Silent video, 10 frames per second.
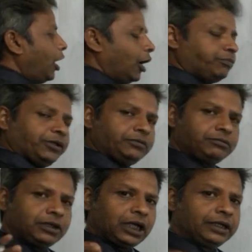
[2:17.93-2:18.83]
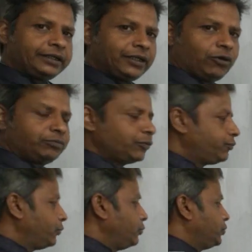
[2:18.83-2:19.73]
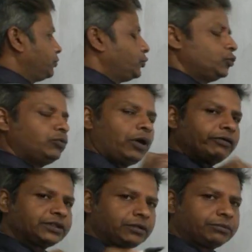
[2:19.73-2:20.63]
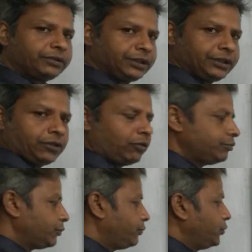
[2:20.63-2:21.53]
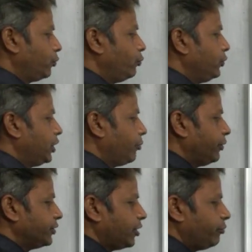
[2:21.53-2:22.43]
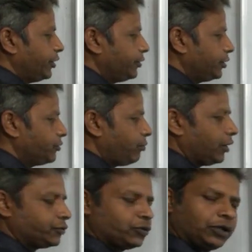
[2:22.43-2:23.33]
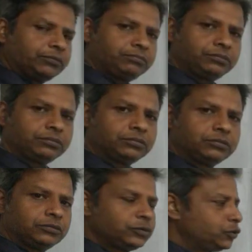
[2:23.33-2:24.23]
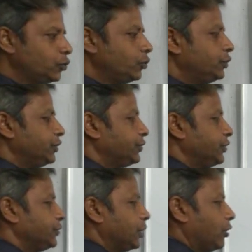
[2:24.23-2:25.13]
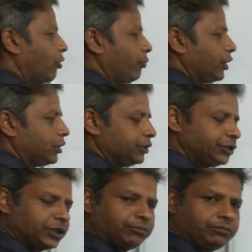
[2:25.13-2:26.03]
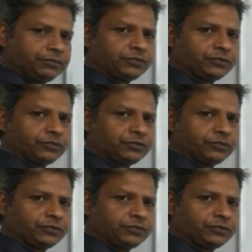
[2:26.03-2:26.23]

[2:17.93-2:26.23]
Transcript: After intake of the food, 2 hours after the intake of the food, we are measurement this blood sugar. So this is the normal condition.